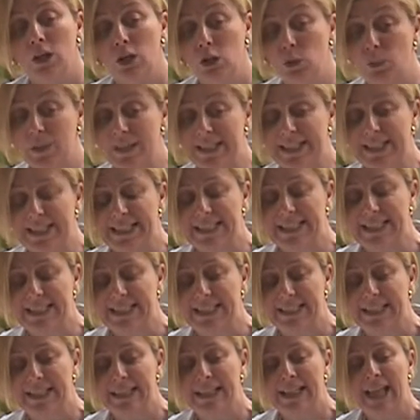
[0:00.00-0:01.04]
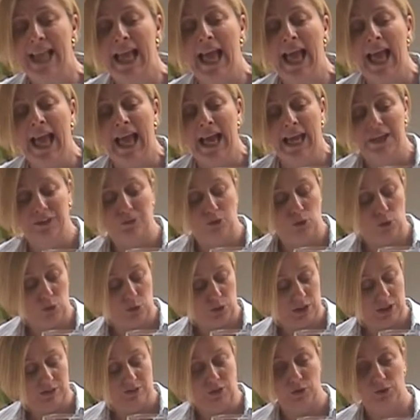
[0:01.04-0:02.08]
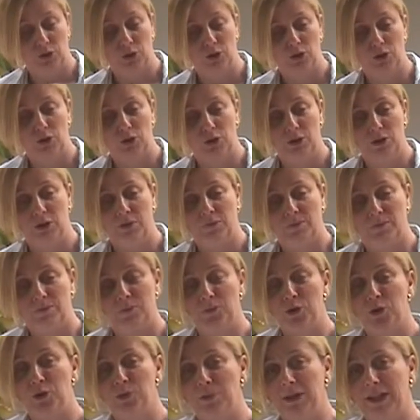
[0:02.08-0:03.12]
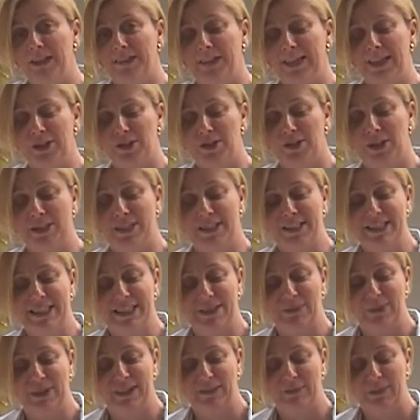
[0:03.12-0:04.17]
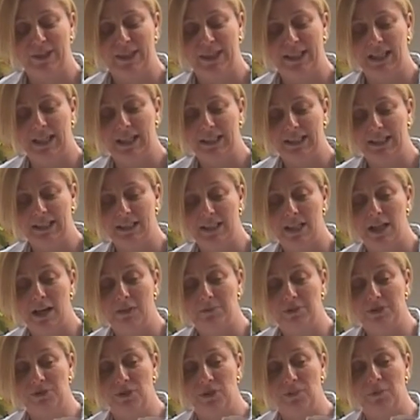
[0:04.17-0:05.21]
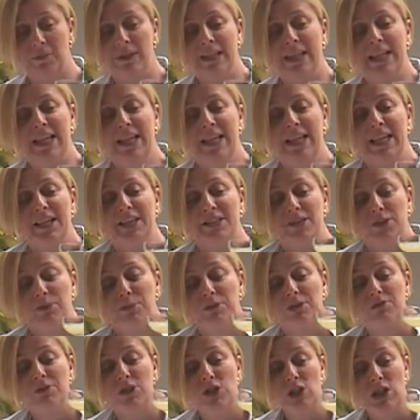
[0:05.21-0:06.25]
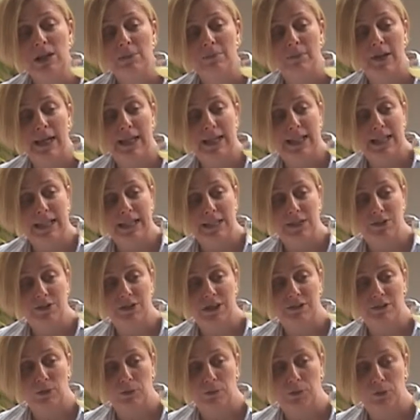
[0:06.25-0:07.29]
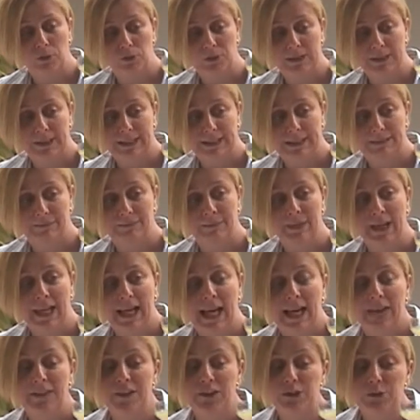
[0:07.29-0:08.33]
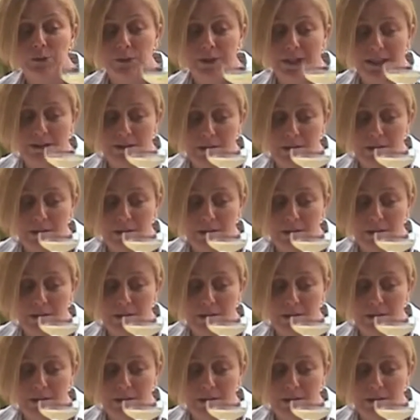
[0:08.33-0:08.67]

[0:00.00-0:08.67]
Louis XVI. And of course, if you turn the coupe like that, you can see where that idea comes from. So it was originally made in de Sèvres porcelain, and this was